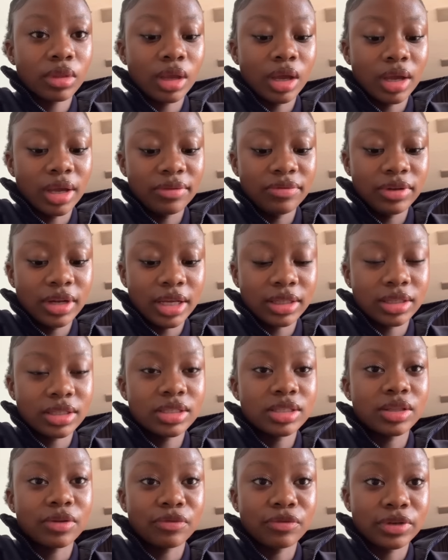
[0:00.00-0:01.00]
I feel like this
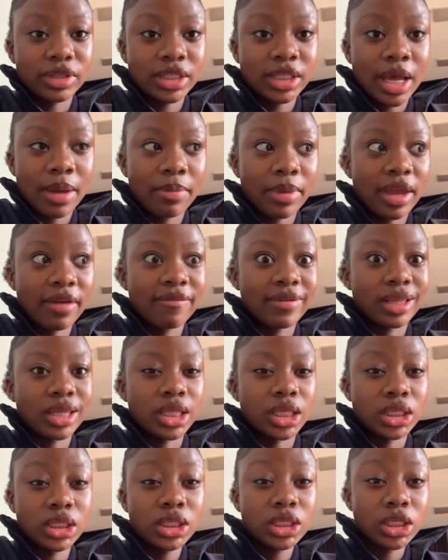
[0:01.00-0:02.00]
is the first time ever
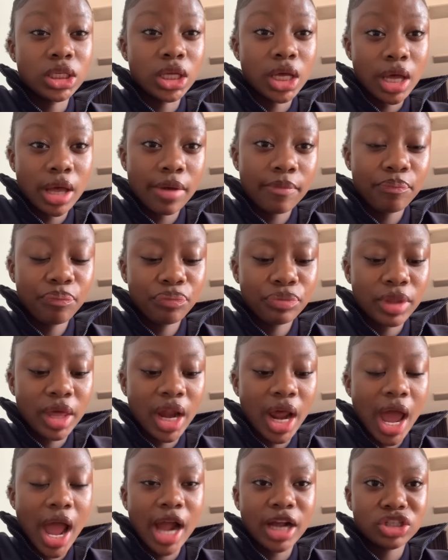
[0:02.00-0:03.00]
this year that
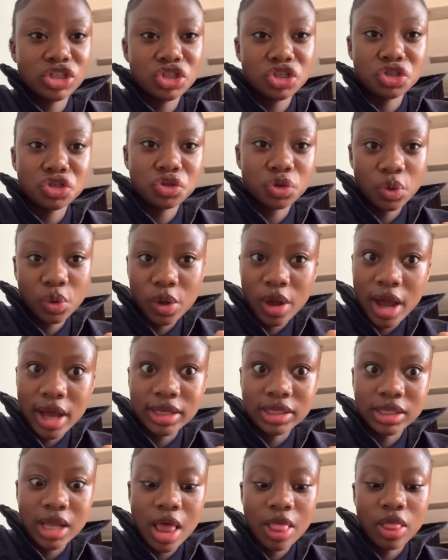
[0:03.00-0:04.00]
I actually show you
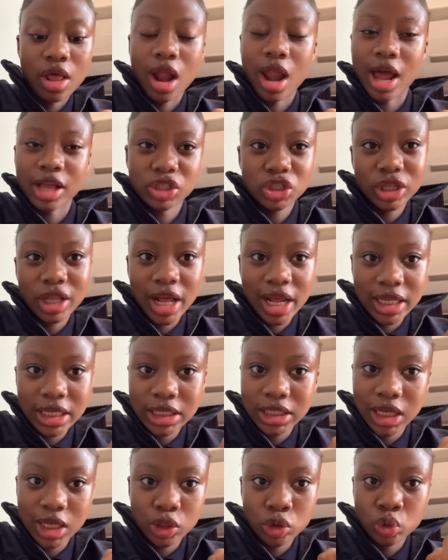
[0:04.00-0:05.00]
guys the lunch that I
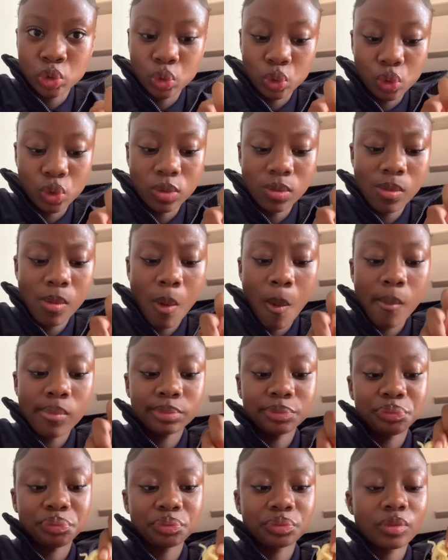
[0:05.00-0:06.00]
eat at school.
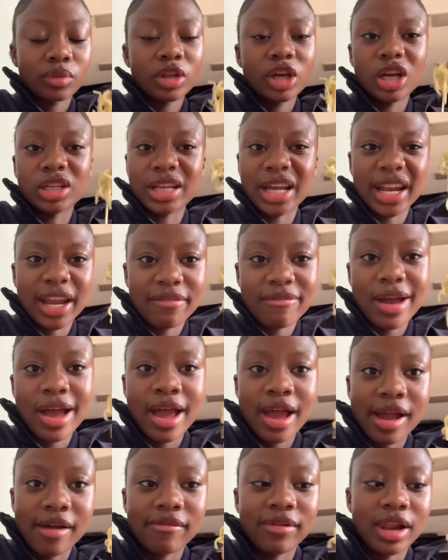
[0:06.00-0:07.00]
Because I never
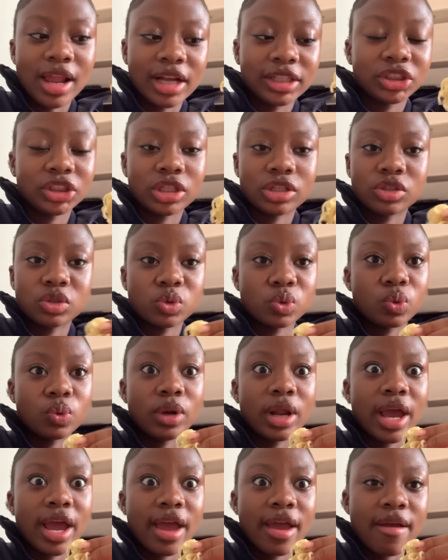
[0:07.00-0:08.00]
have lunch at school
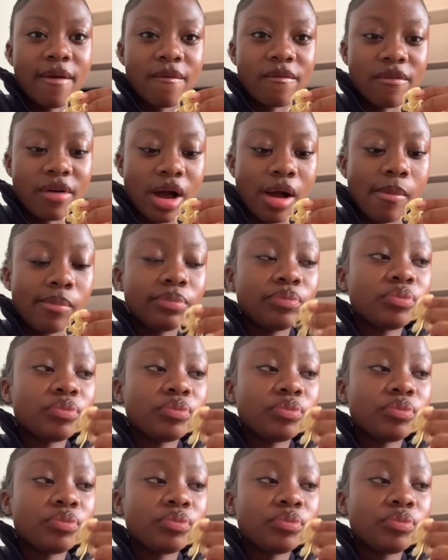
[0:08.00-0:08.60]
ever.